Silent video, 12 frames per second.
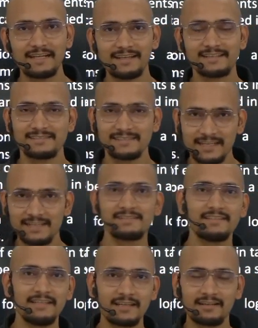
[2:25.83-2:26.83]
Z is
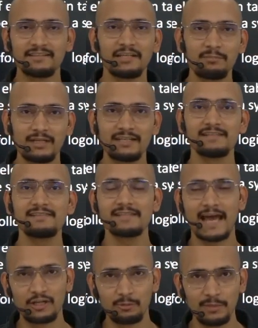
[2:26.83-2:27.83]
here nothing but it is
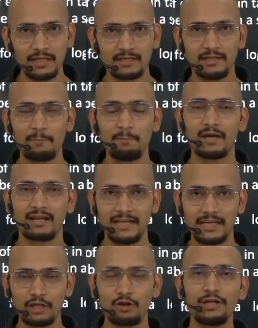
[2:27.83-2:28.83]
atomic number. Later
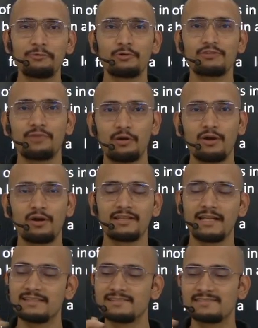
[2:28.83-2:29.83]
on, it was found out that
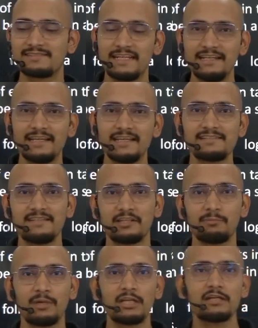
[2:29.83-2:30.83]
the Z is nothing
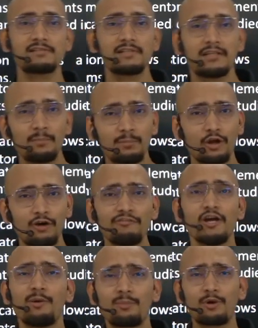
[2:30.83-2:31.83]
but it is the number of
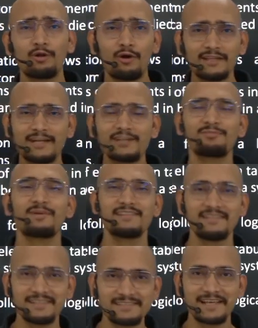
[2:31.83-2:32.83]
proton that is present
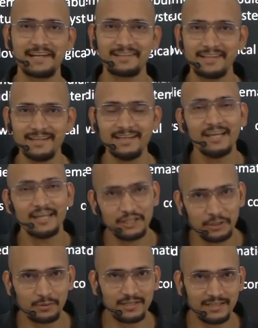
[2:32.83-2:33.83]
inside the
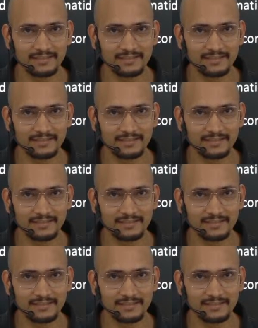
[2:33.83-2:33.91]
nucleus.